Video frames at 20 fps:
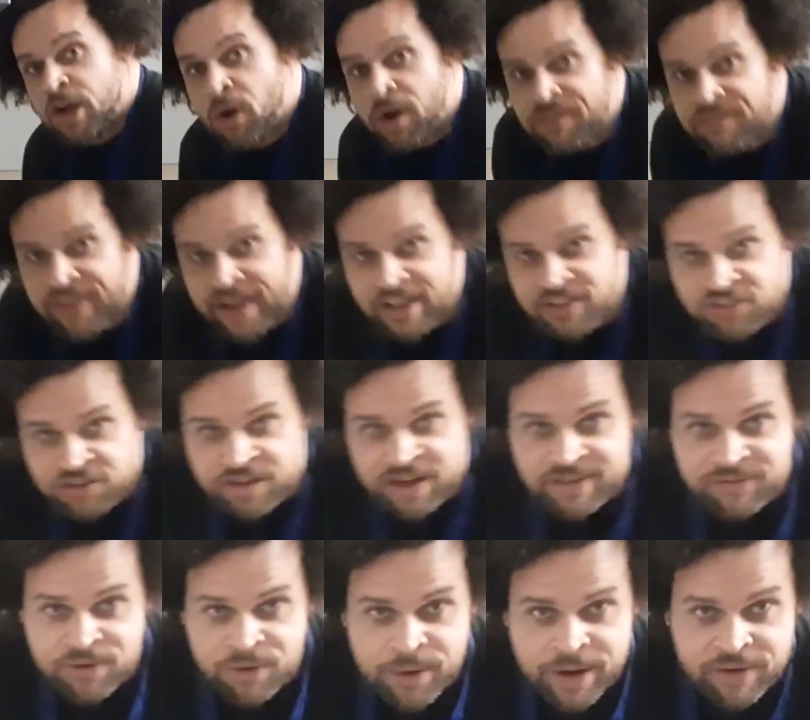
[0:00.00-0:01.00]
I forget something
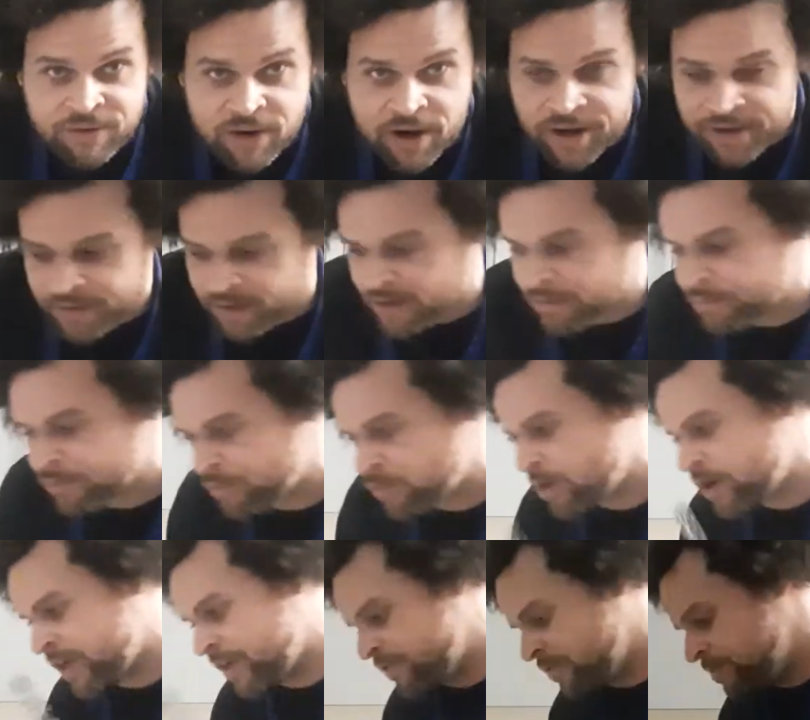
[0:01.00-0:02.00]
every week, right? And I'm
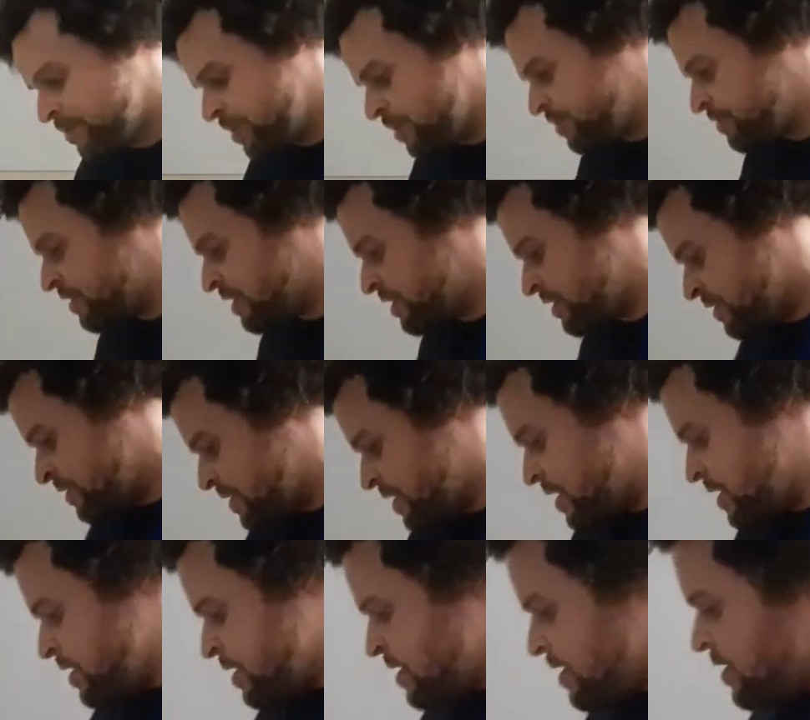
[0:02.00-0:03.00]
working from the youth centre
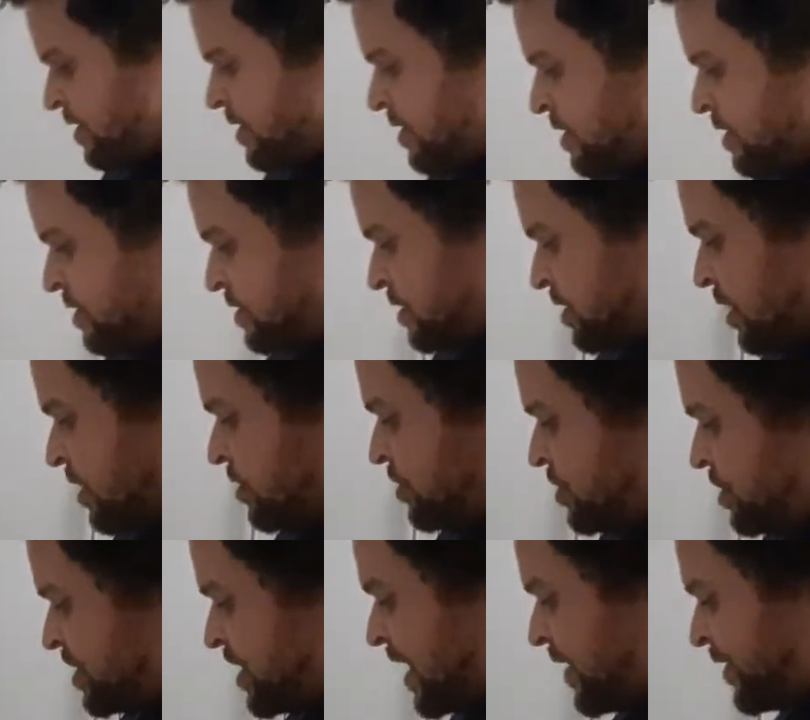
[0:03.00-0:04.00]
today, so it's
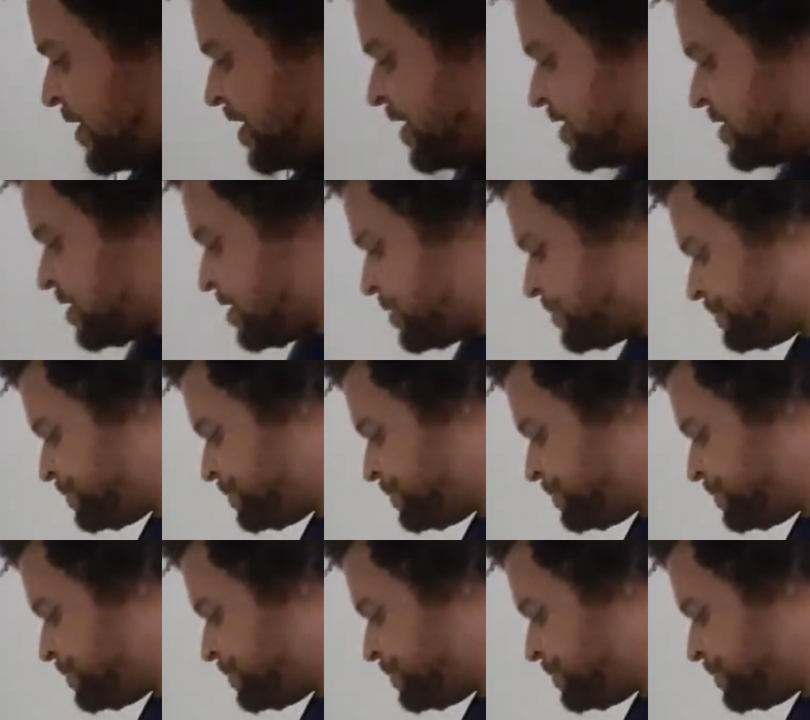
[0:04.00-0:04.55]
just how it is.